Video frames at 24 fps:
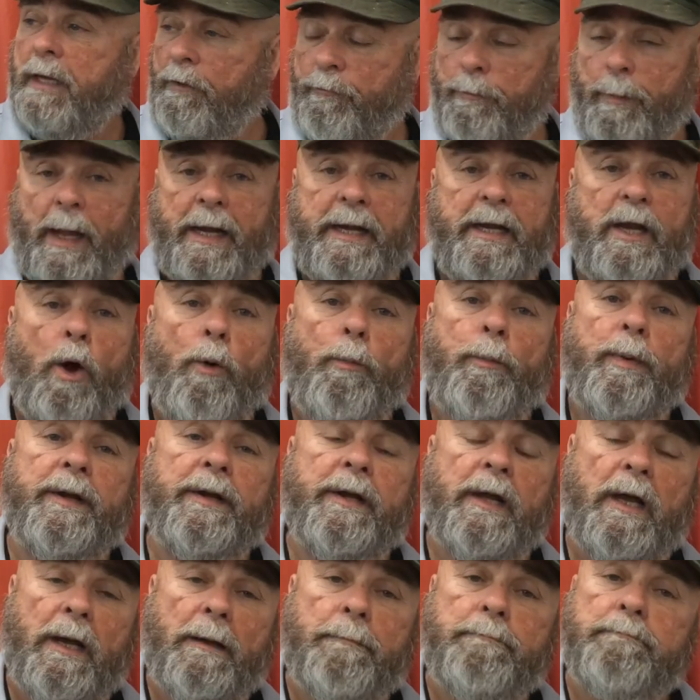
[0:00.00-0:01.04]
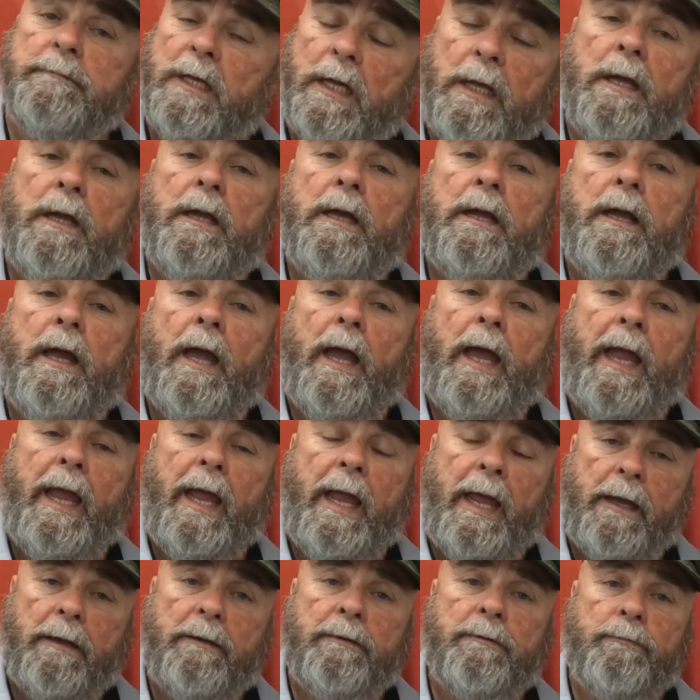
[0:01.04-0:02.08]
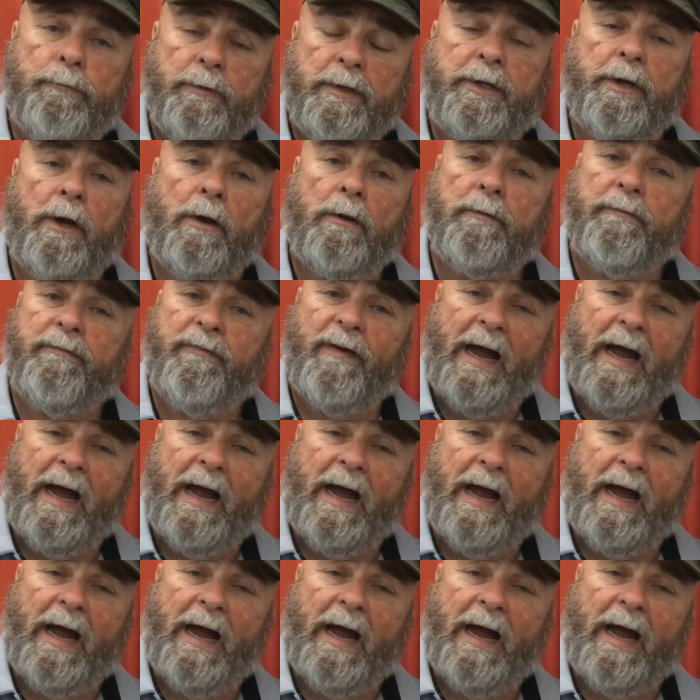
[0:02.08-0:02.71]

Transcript: everybody opened up and returned